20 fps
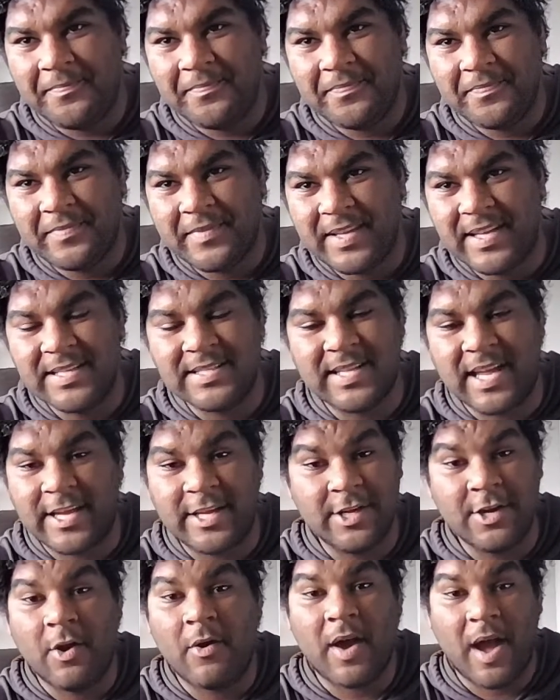He's like,
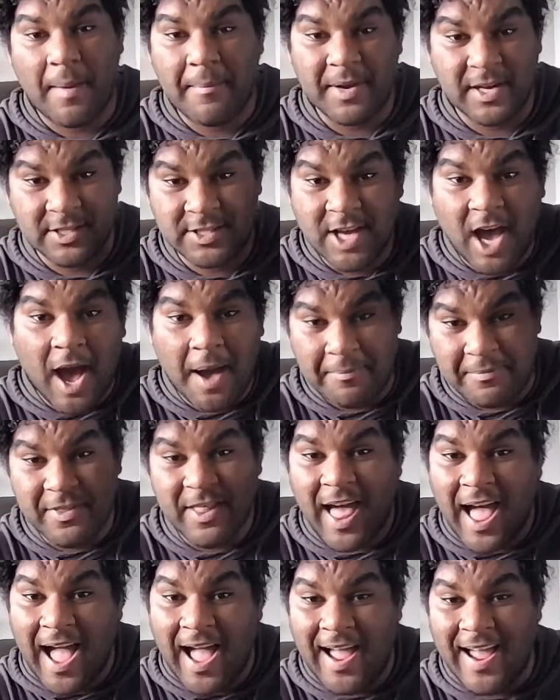you know what, I'm gonna top
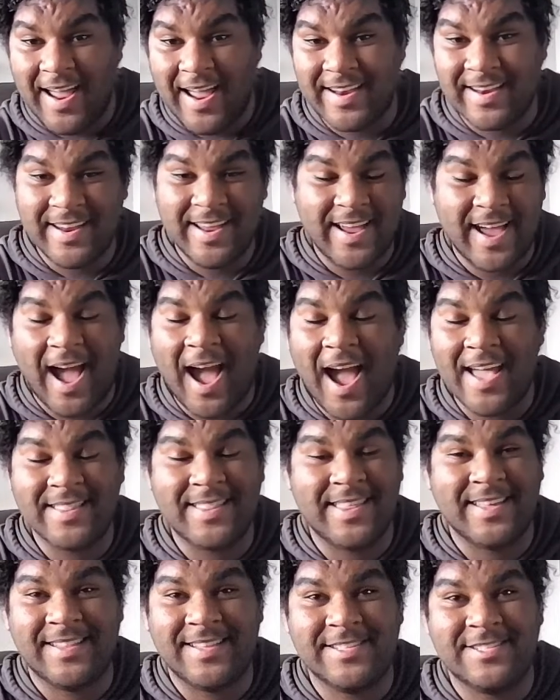that, and I
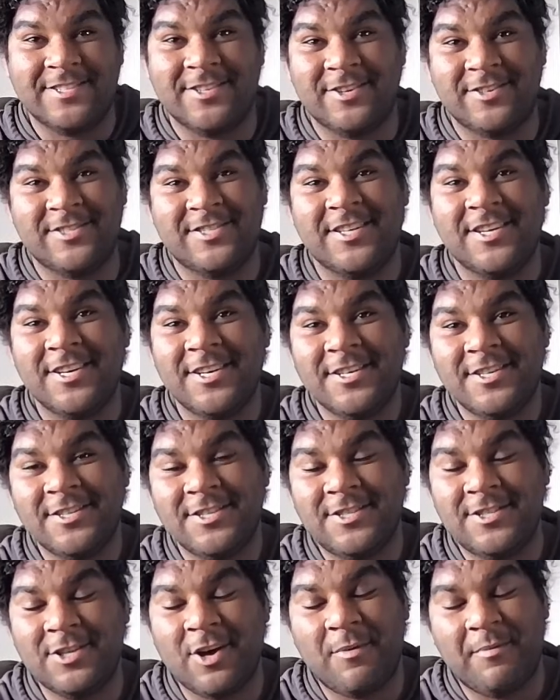think this looks
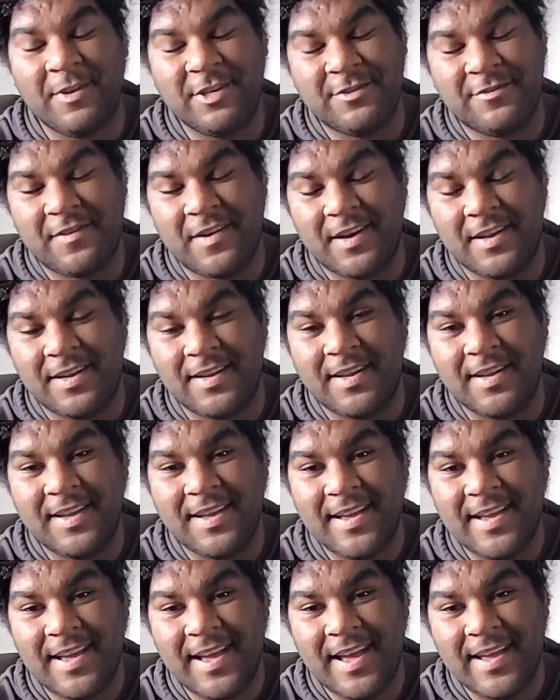so much fun.
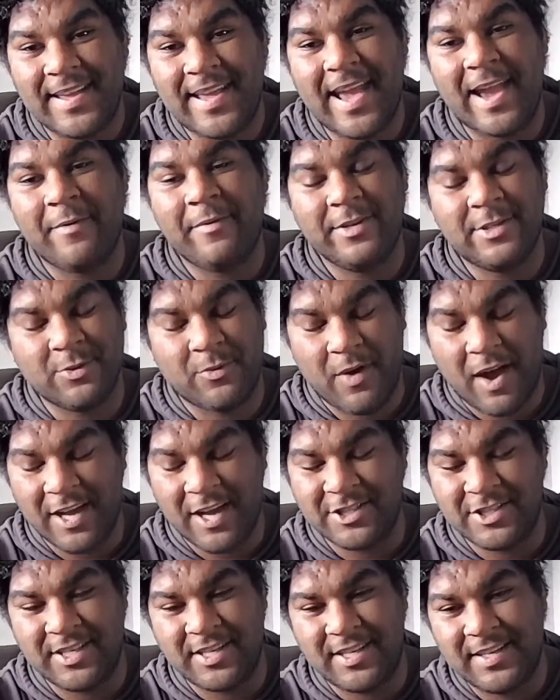Can't wait to
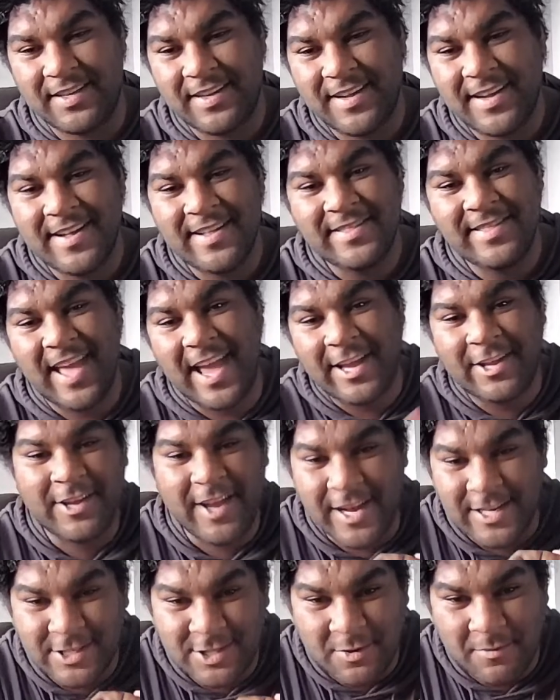watch it. Thank you
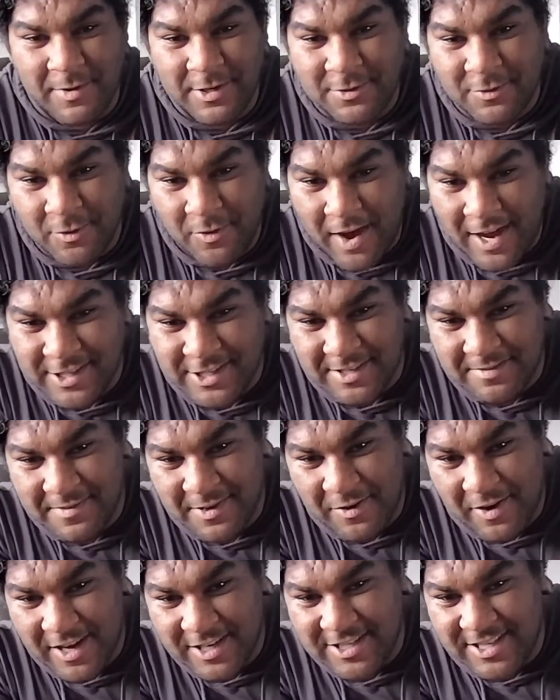guys so much for watching me
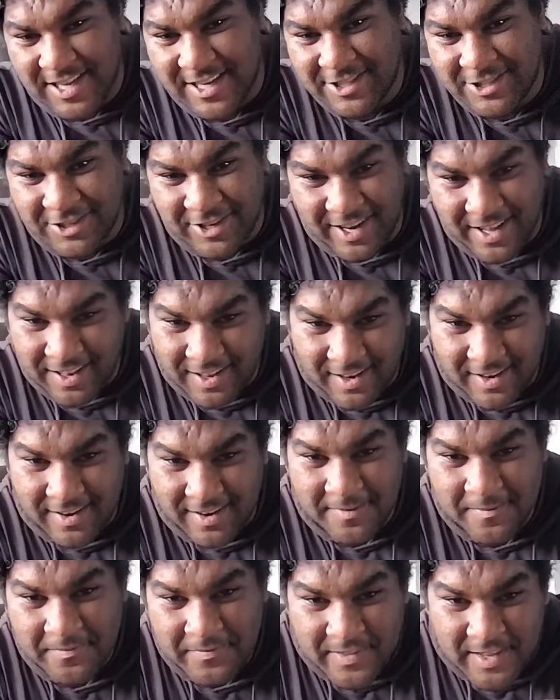watch that trailer.
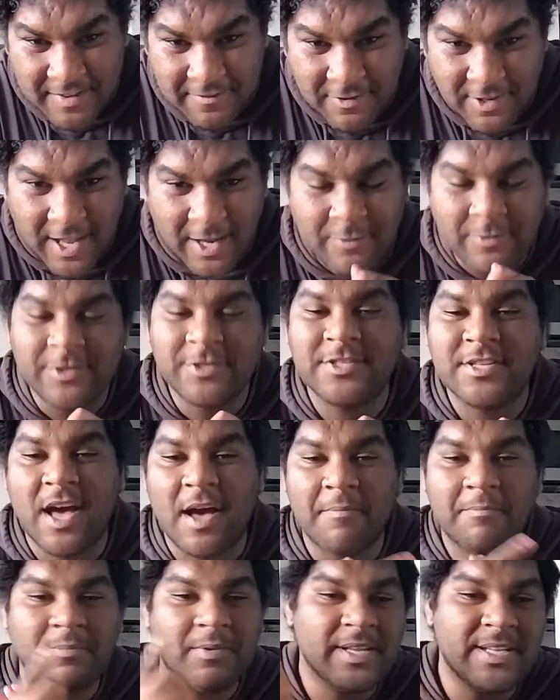If you like what you
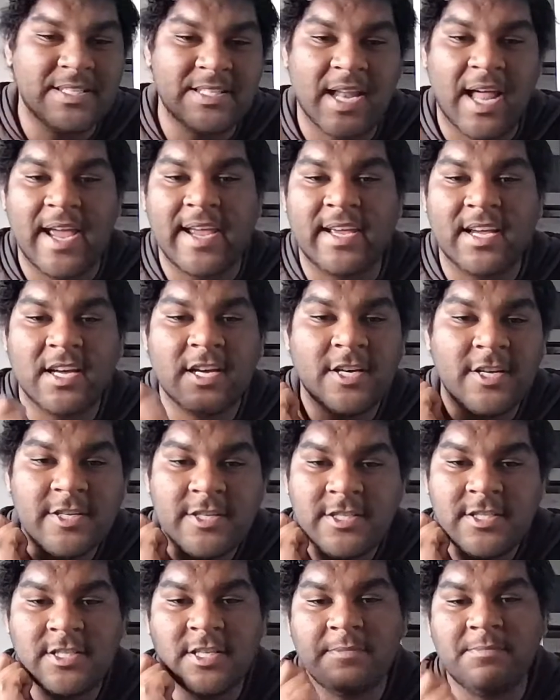saw, please like,
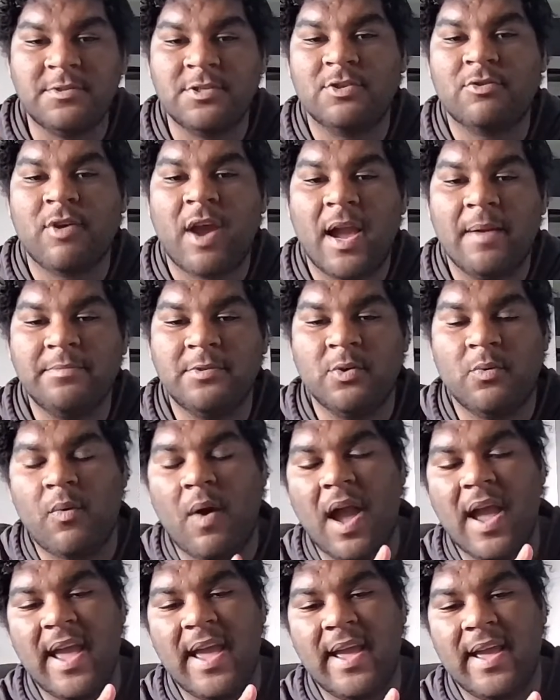subscribe to
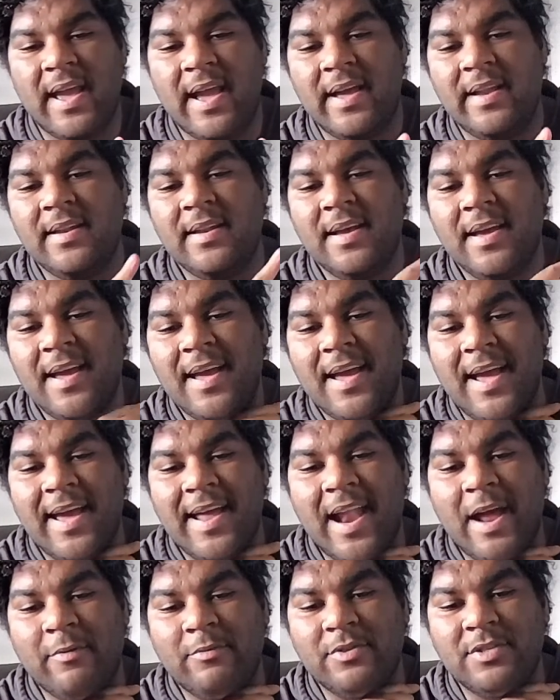YAN,
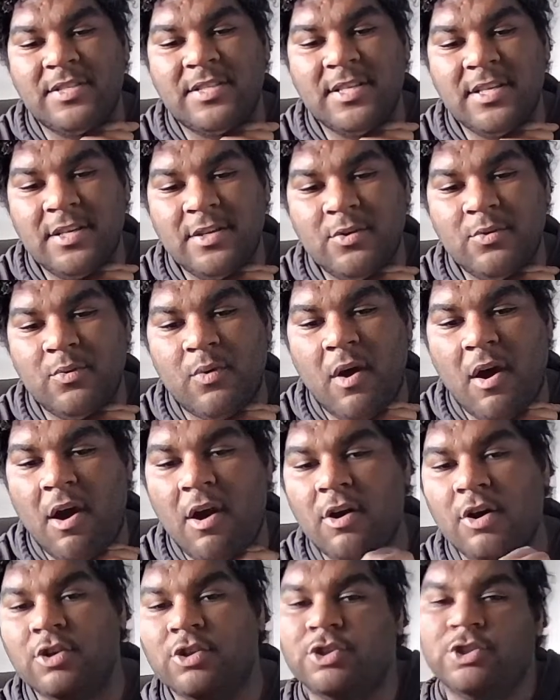and I will see you
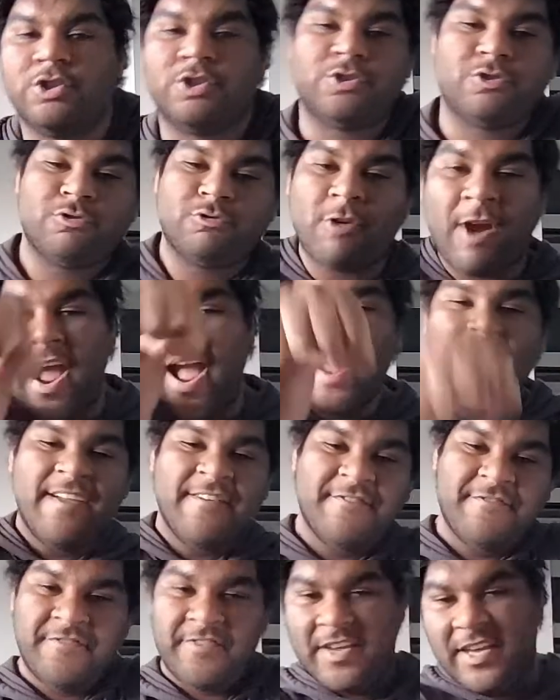all
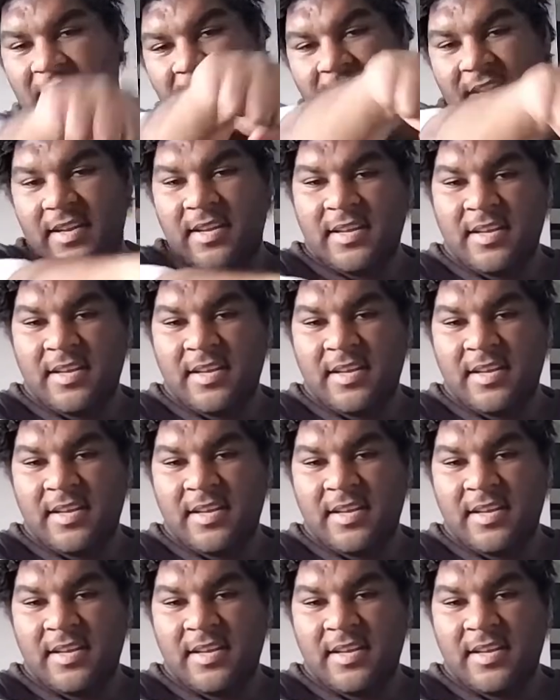driving